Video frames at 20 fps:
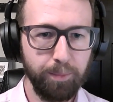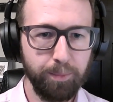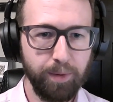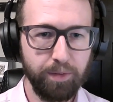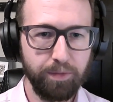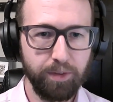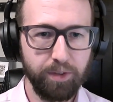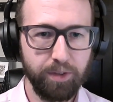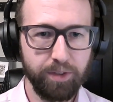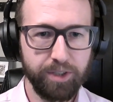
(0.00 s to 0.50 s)

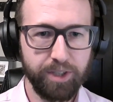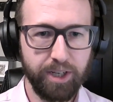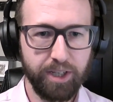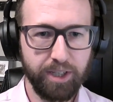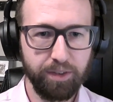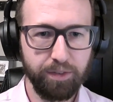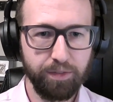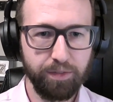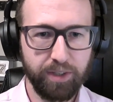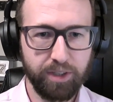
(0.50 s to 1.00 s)
whether there's
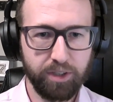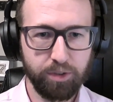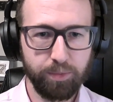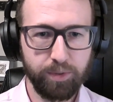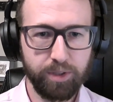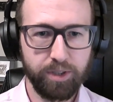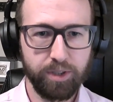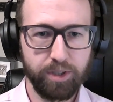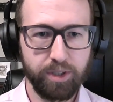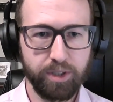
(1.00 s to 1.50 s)
any things
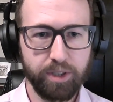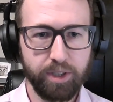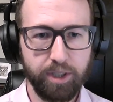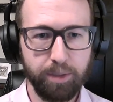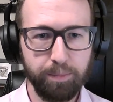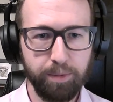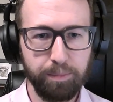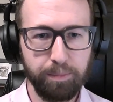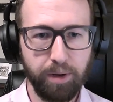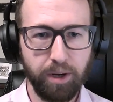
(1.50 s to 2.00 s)
we should
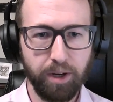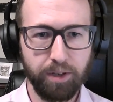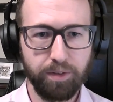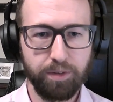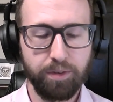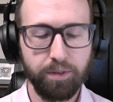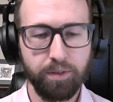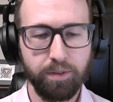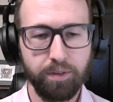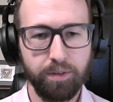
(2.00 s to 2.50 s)
keep in
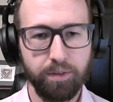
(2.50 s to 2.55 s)
mind.